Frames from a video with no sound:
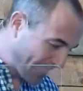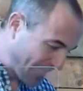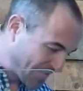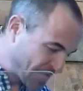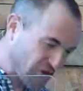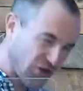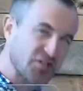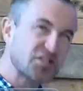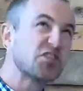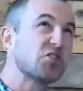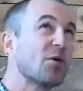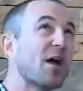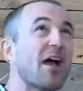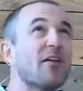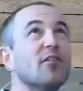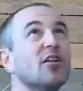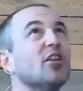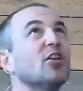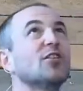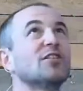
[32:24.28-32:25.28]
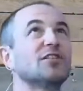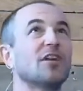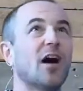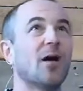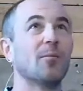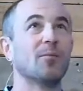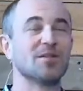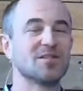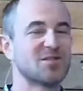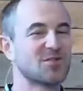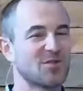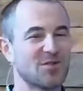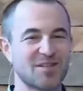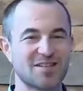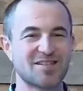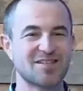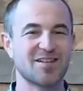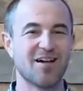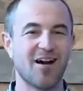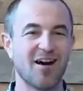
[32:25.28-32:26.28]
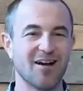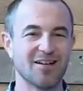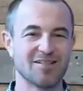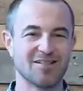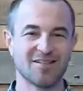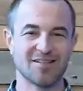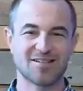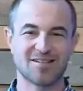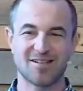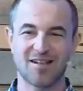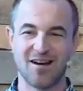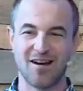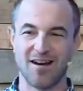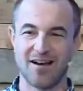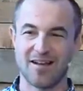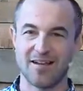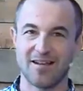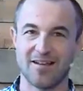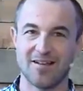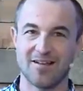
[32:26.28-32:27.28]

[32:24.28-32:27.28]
Joshua ever looked up and saw the stars in the sky.